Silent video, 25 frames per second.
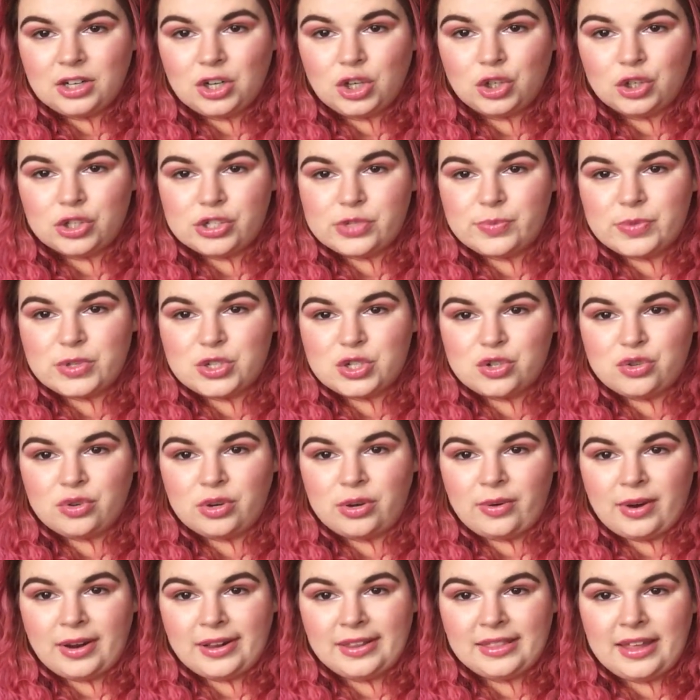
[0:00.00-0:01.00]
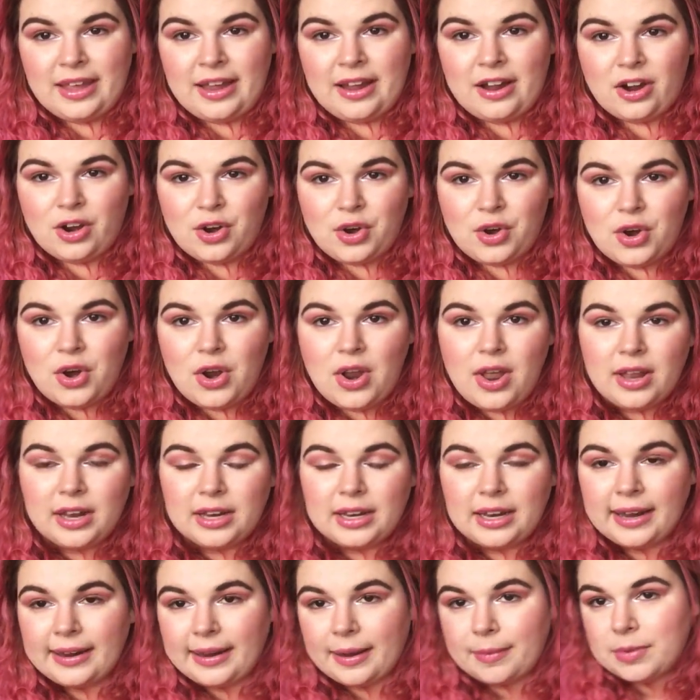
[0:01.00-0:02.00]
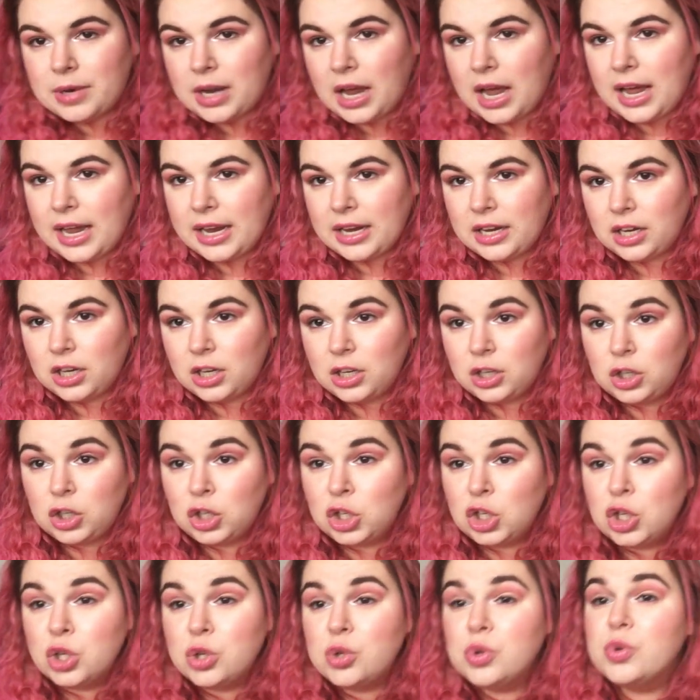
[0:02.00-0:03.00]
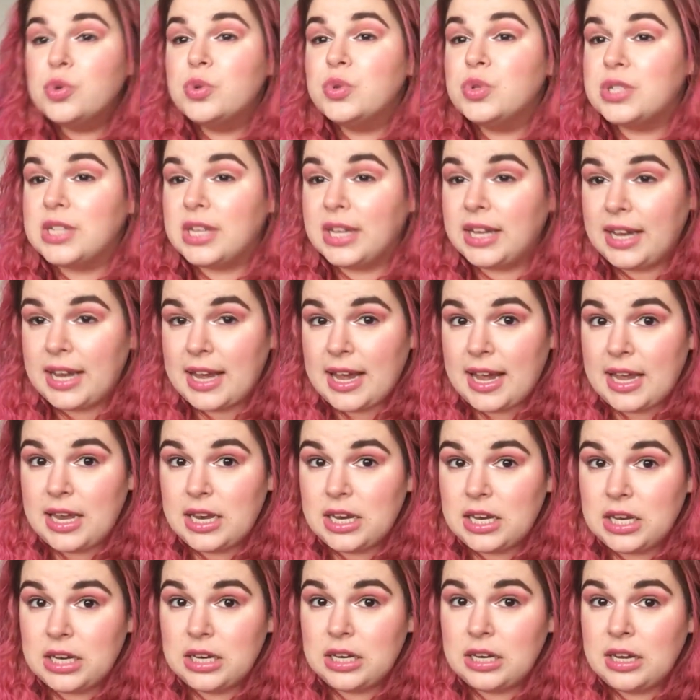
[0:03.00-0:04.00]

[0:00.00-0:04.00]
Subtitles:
Christmas tree right there. Like, I'm not using it.